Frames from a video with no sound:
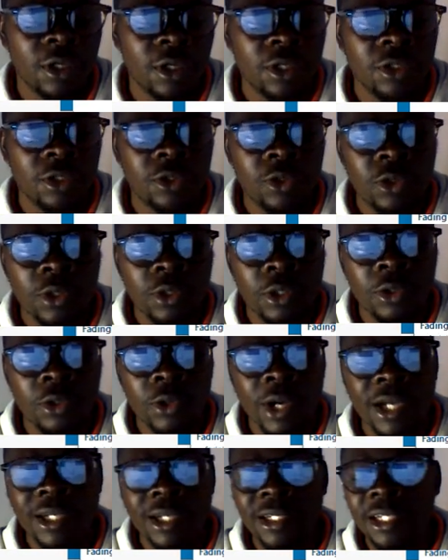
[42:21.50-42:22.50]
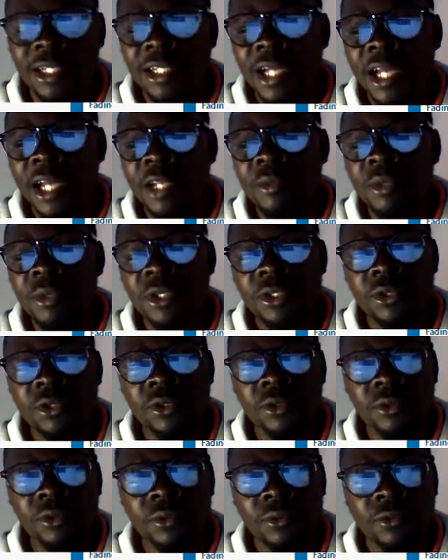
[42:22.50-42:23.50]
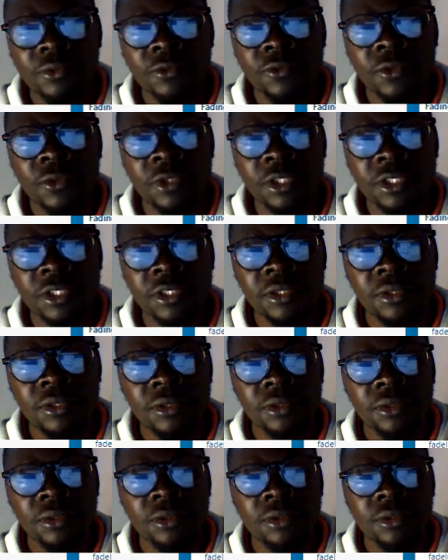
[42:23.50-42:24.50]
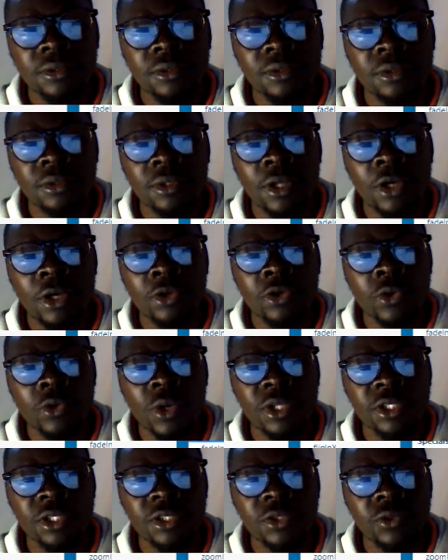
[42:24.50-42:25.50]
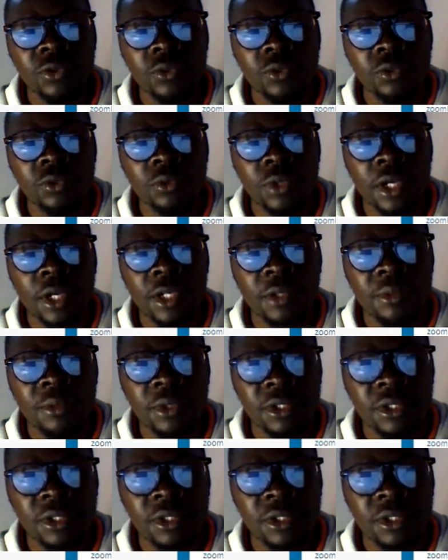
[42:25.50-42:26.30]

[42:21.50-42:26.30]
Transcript: You can create animation for it. How do you want it to animate?